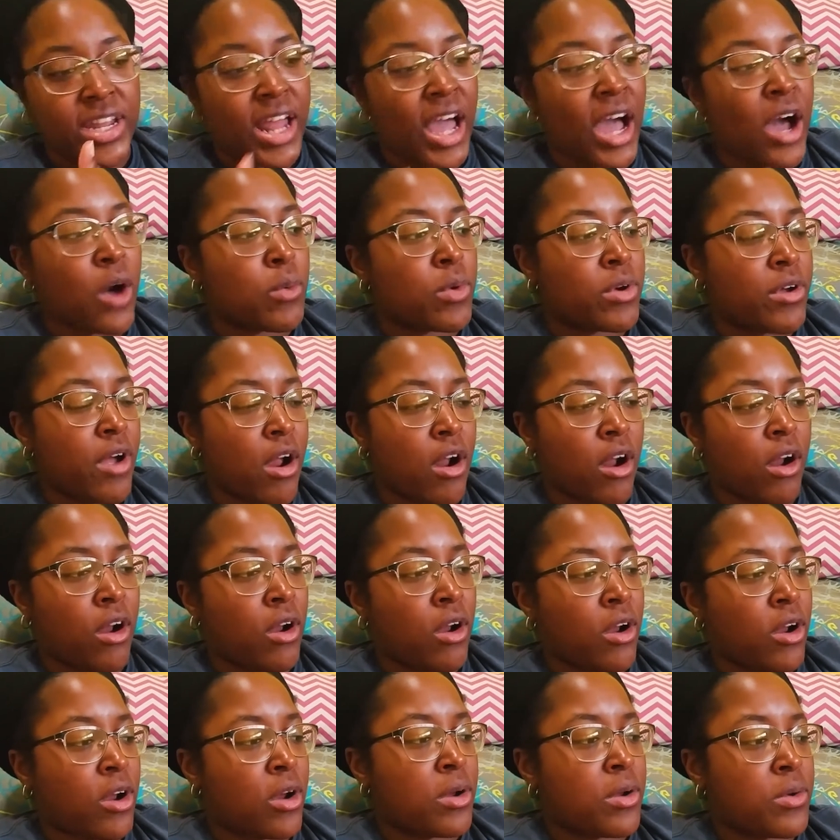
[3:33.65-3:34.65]
out
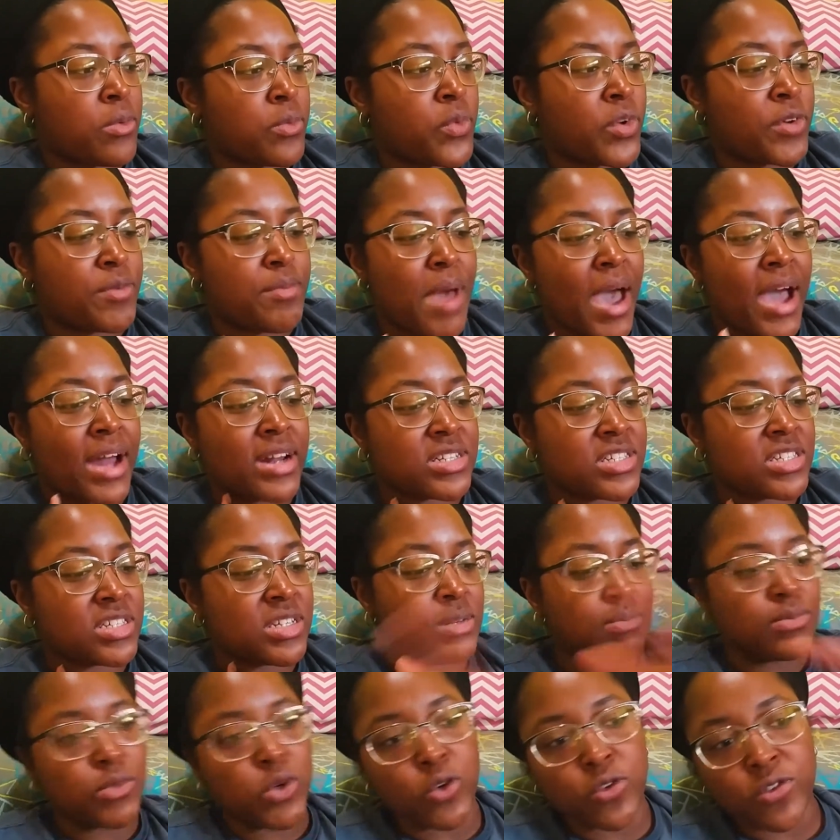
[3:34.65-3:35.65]
with
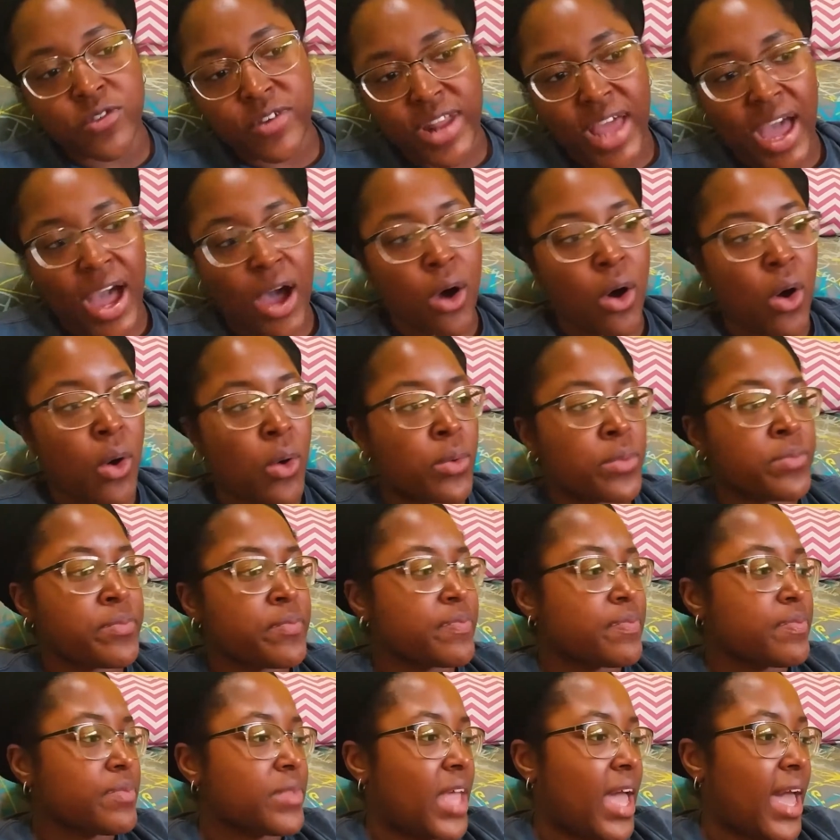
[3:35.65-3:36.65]
Madison moving out,
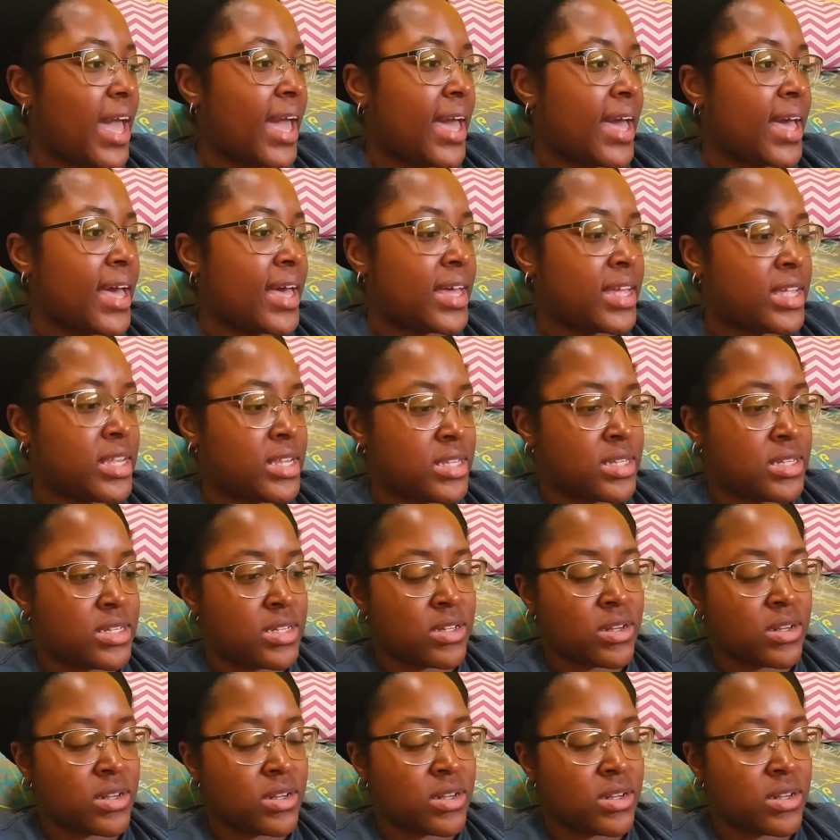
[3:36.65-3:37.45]
and